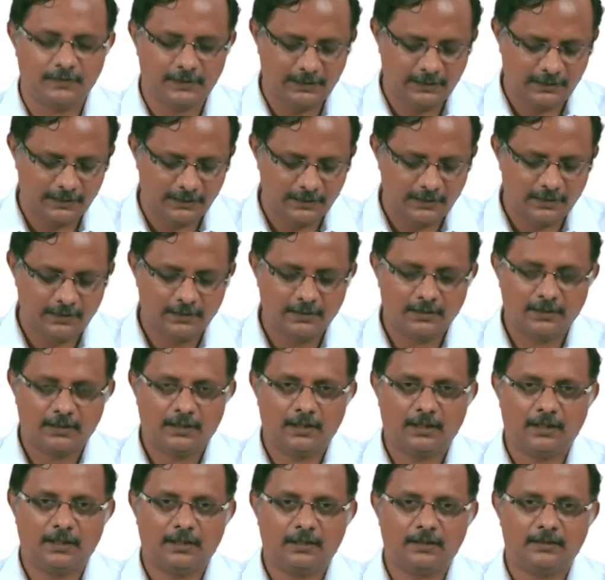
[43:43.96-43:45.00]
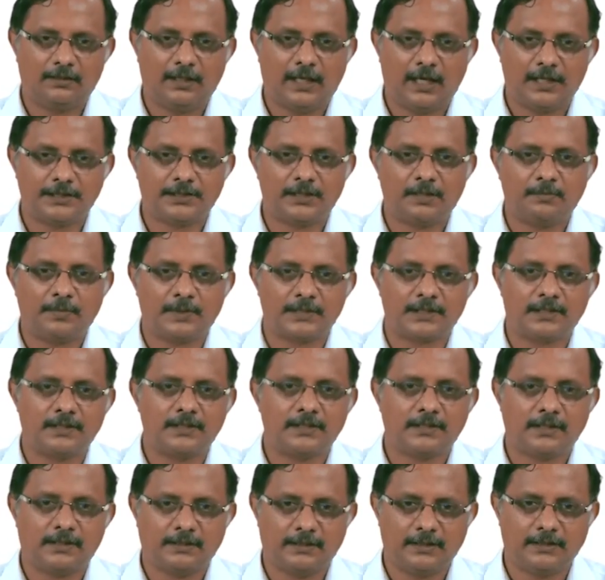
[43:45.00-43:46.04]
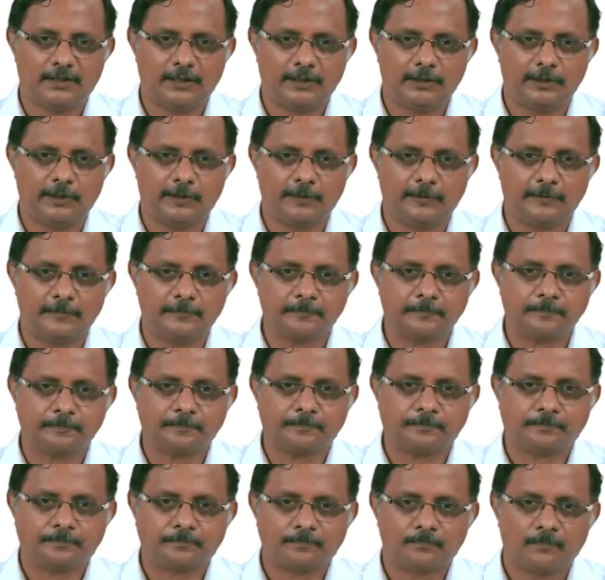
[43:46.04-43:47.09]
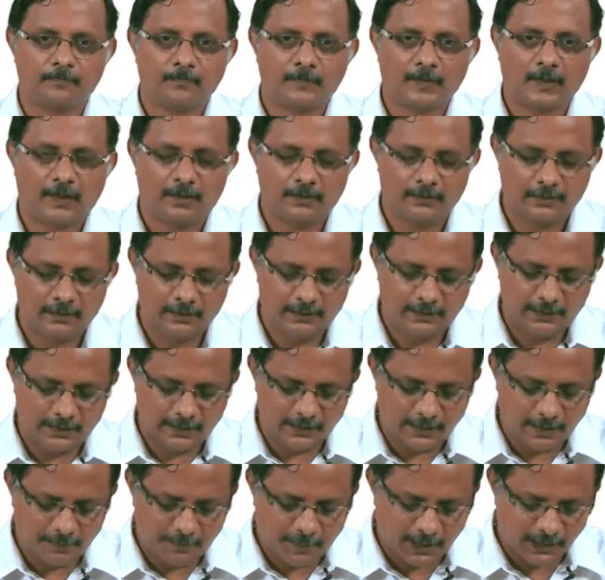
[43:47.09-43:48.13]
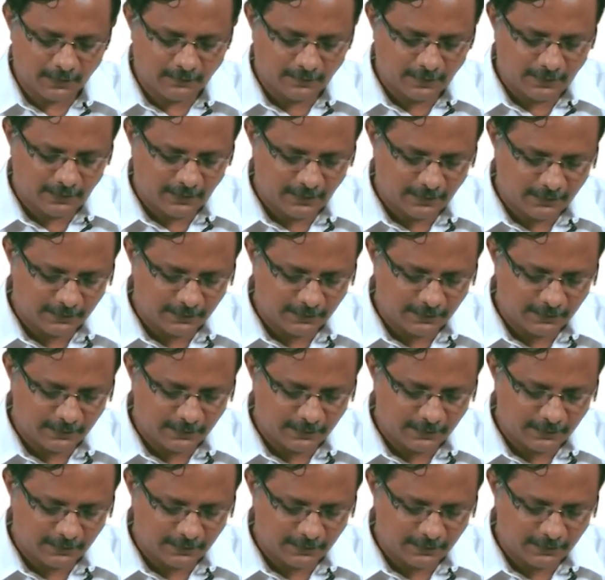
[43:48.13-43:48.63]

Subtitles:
the axial muscles and things like that. Then the other pathway